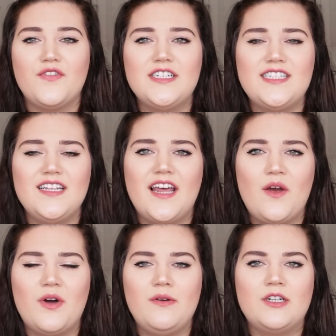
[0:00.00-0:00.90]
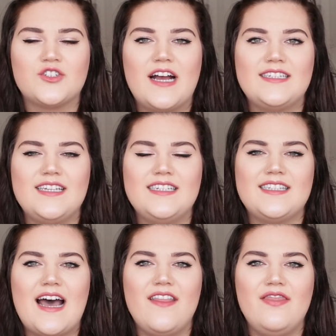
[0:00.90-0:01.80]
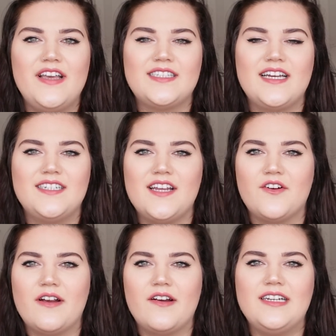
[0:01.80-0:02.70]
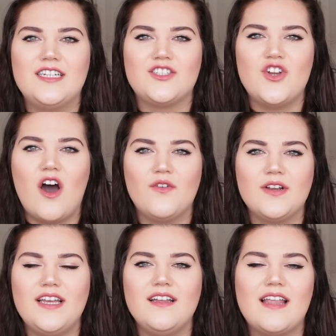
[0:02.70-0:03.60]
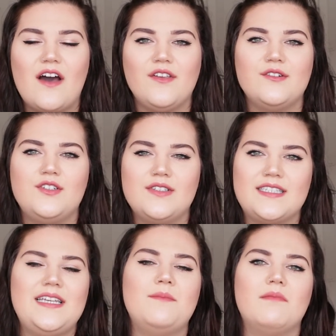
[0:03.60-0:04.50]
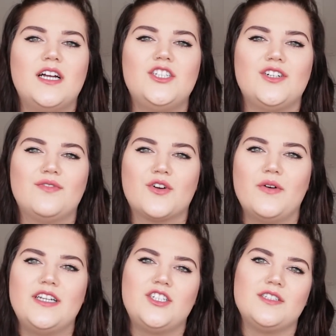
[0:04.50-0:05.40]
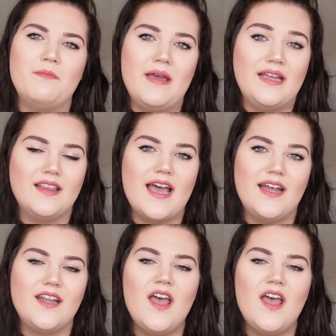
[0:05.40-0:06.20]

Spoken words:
first thing that I want to address is that this itinerary does not really allow you to see much of Croatia's mainland.